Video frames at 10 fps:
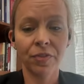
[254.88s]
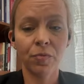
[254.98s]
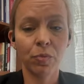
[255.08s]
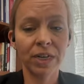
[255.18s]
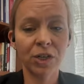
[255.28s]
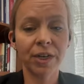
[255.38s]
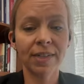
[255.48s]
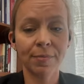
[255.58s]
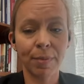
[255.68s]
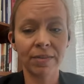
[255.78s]
we should
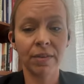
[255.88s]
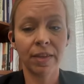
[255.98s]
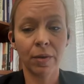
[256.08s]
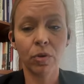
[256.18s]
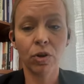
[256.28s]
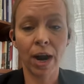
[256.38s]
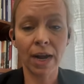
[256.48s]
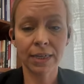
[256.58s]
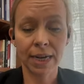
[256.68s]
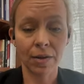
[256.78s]
expect that they will
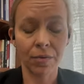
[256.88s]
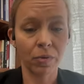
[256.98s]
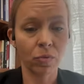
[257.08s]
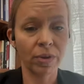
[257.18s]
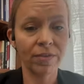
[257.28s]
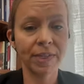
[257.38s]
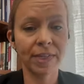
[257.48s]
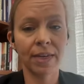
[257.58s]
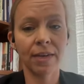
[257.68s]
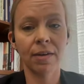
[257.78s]
crack down. We've
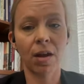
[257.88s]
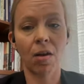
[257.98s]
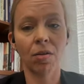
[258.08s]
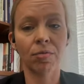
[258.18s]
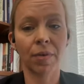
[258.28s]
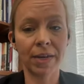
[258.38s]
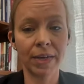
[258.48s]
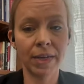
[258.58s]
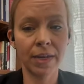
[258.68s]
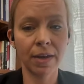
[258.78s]
seen
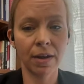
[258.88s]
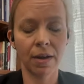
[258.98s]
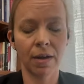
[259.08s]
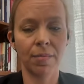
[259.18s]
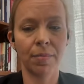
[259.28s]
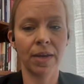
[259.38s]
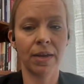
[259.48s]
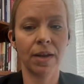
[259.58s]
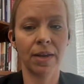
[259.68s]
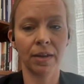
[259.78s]
already um,
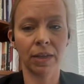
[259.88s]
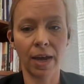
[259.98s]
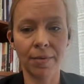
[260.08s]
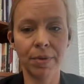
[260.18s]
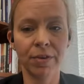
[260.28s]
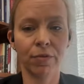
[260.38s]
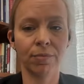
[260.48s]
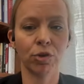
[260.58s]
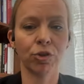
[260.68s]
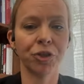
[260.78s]
an alignment from
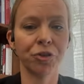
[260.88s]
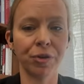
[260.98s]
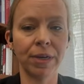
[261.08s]
Georgian Dream